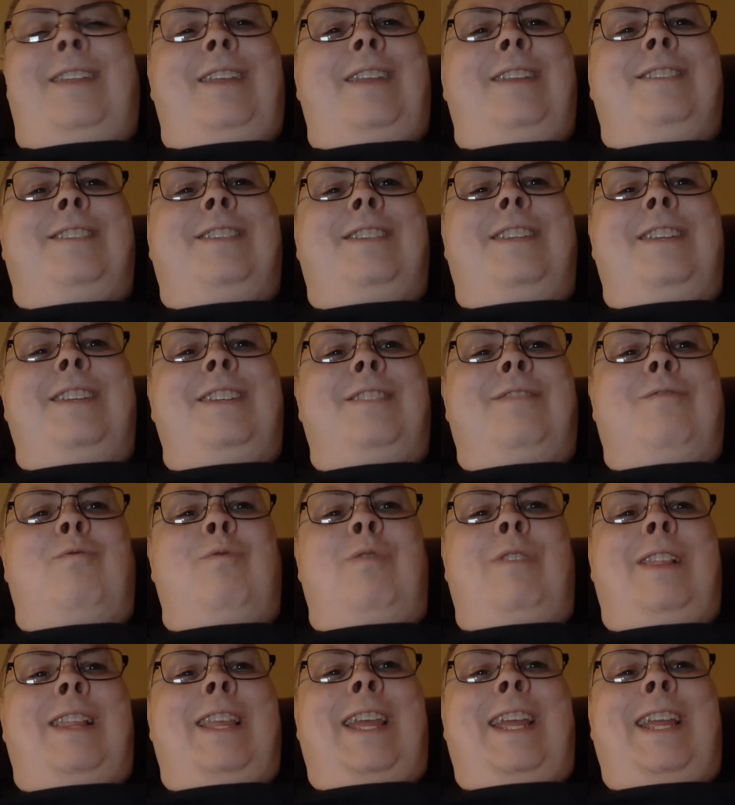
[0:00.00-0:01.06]
it's just
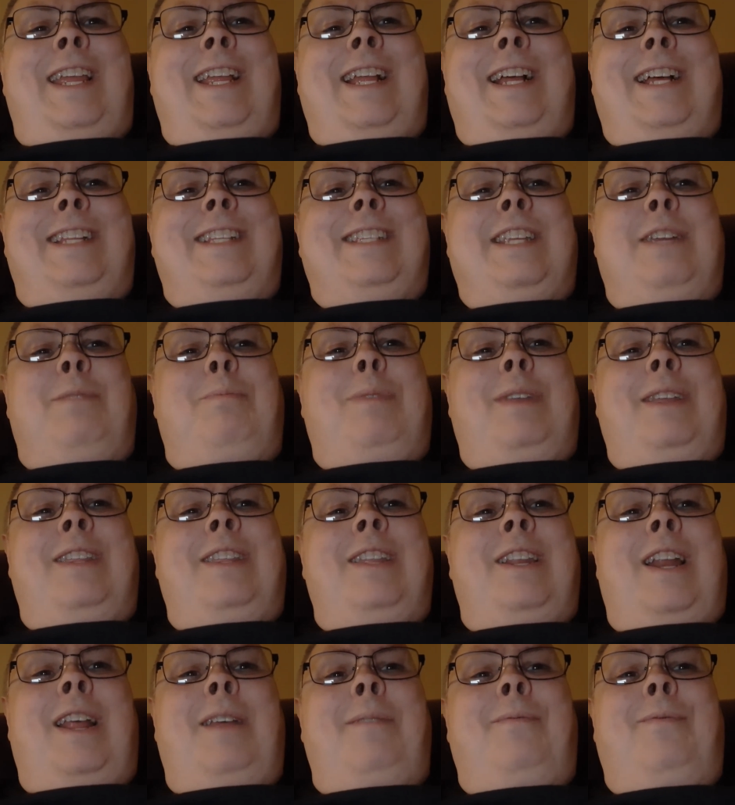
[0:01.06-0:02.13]
really something
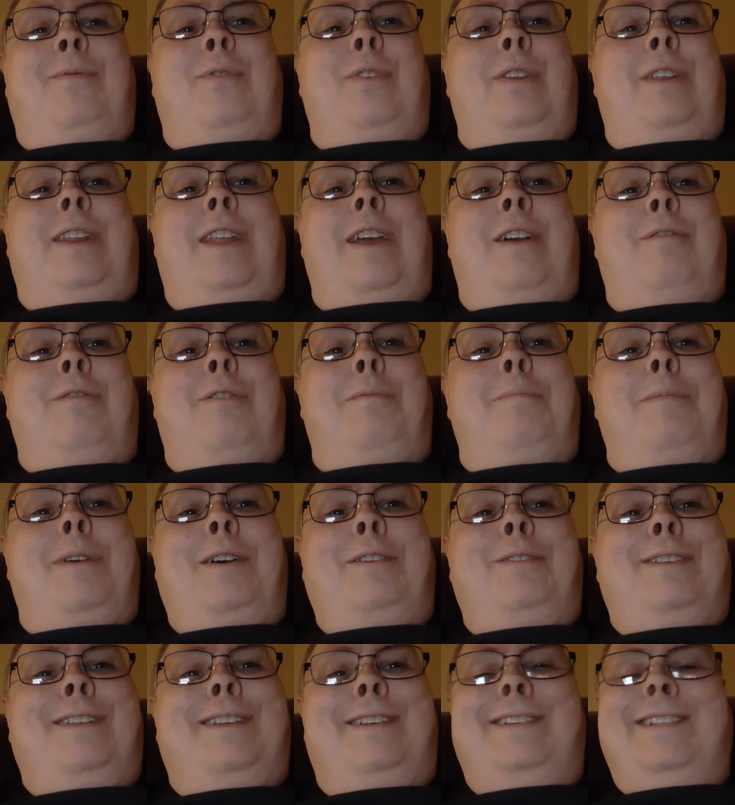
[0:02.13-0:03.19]
that I'm freaked out
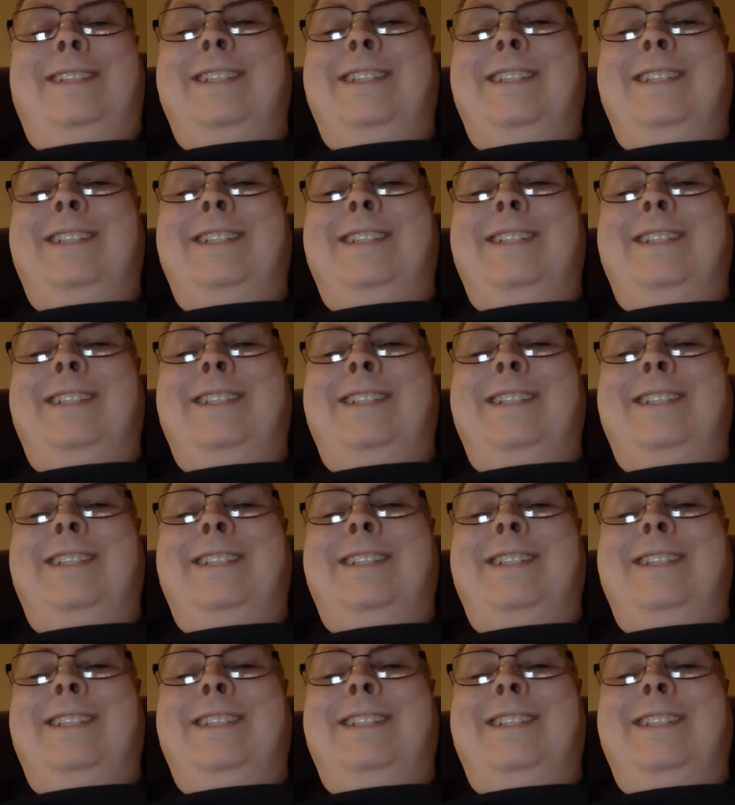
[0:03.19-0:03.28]
about,